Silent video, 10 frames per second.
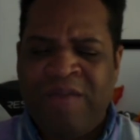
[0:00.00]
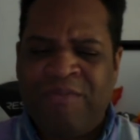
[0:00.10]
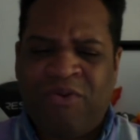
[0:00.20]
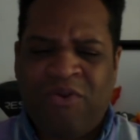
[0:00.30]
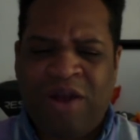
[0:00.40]

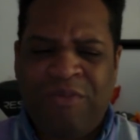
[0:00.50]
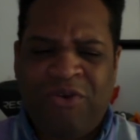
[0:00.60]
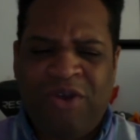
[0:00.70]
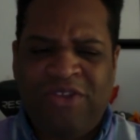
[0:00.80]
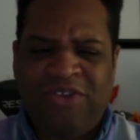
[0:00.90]
but what I'm
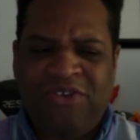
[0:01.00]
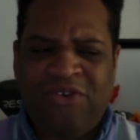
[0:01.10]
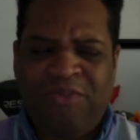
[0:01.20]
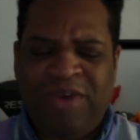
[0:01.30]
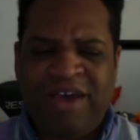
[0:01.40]
going to
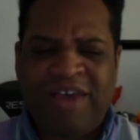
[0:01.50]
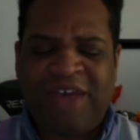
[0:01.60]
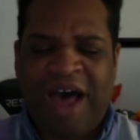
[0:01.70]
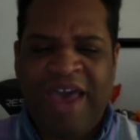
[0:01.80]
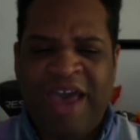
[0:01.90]
do, because
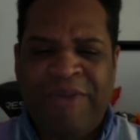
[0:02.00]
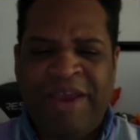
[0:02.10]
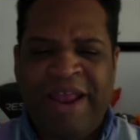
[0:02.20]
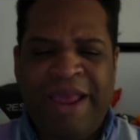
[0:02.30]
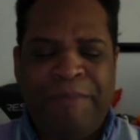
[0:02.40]
I am
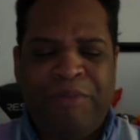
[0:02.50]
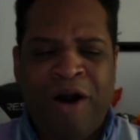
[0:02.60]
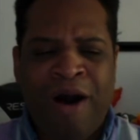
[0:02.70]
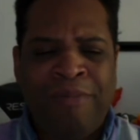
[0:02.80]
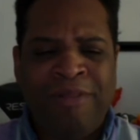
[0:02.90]
in a
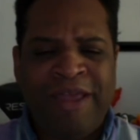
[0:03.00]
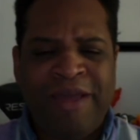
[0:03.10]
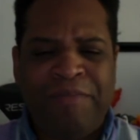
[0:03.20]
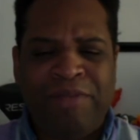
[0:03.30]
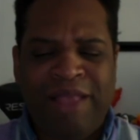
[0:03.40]

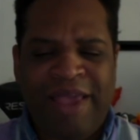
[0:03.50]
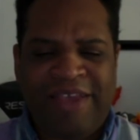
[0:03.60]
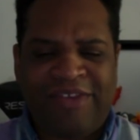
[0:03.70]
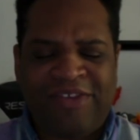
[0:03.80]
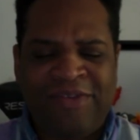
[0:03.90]
public
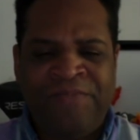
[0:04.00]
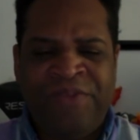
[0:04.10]
place,